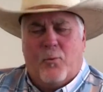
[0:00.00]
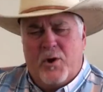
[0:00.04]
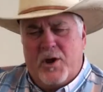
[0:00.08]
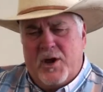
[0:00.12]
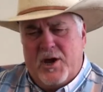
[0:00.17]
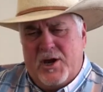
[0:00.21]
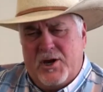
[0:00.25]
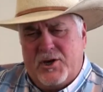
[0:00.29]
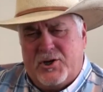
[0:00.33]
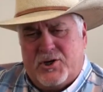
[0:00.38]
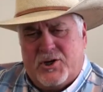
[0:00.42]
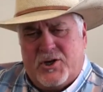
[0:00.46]

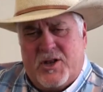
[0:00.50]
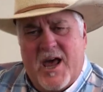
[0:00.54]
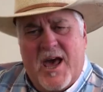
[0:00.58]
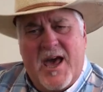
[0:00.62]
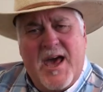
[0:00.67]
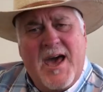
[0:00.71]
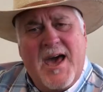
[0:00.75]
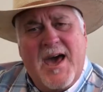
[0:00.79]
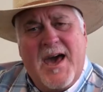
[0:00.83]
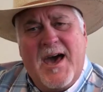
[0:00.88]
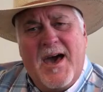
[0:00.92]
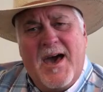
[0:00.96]
reached
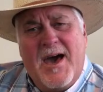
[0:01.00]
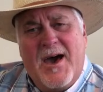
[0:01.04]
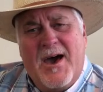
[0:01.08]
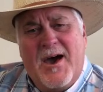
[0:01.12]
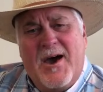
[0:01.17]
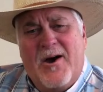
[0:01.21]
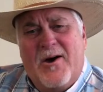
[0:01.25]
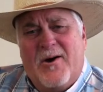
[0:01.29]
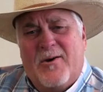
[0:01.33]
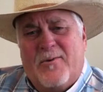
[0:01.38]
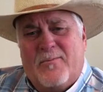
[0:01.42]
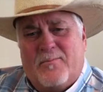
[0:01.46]

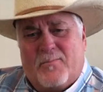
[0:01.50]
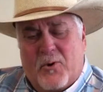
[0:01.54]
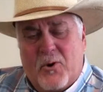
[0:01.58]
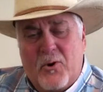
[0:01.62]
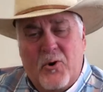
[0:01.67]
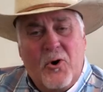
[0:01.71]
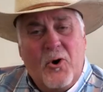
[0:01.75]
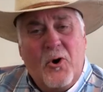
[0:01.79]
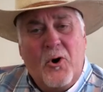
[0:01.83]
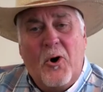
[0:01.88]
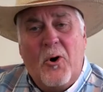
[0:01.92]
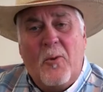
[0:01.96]
down,
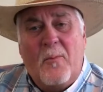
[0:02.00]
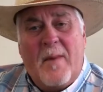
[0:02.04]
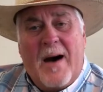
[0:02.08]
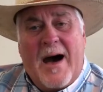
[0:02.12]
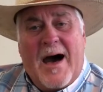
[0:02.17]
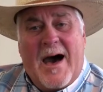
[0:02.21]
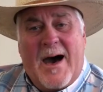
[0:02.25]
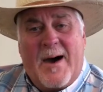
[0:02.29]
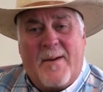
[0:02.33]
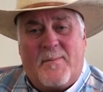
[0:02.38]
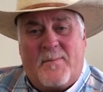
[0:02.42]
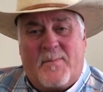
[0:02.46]
pulled
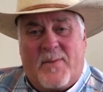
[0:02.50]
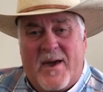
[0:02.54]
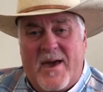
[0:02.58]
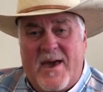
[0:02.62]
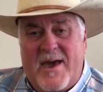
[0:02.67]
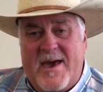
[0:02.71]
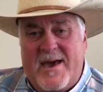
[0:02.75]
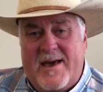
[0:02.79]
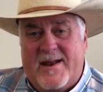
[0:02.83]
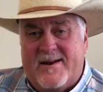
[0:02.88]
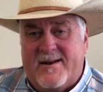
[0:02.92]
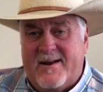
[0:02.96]
my
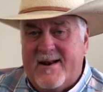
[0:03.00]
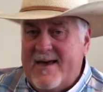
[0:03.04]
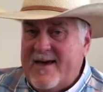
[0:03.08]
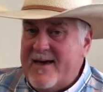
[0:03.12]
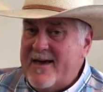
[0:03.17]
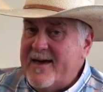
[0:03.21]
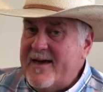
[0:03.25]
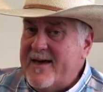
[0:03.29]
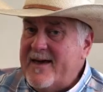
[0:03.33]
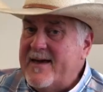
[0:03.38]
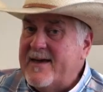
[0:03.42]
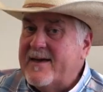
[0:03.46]
pant
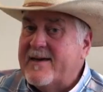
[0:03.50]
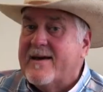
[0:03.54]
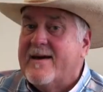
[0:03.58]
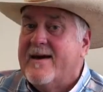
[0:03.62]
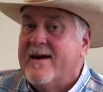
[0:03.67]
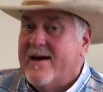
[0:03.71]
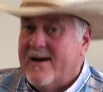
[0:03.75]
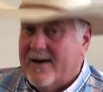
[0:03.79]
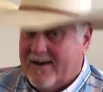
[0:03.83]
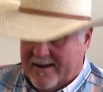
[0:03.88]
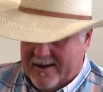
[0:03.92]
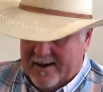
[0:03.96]
leg
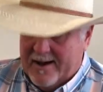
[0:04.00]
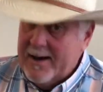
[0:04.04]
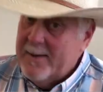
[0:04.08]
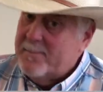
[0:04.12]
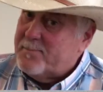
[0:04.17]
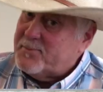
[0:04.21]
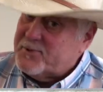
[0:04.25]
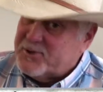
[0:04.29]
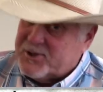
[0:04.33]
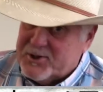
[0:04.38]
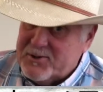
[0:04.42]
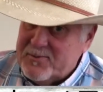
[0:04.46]
up
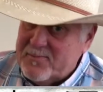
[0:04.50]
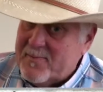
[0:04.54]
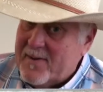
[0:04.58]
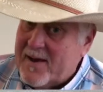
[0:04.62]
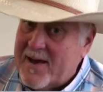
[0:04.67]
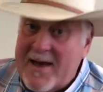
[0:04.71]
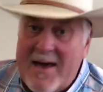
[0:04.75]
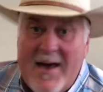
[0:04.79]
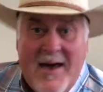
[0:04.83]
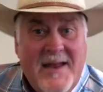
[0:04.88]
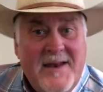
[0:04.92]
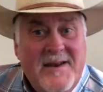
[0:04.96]
to
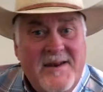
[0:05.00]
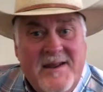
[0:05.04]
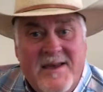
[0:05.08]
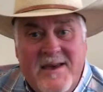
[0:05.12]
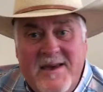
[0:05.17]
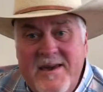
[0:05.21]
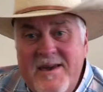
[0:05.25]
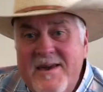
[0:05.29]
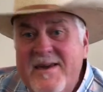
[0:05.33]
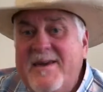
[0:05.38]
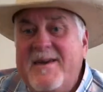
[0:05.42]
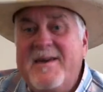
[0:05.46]
my
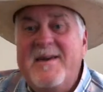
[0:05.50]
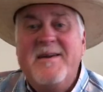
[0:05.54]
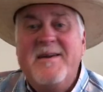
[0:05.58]
knee,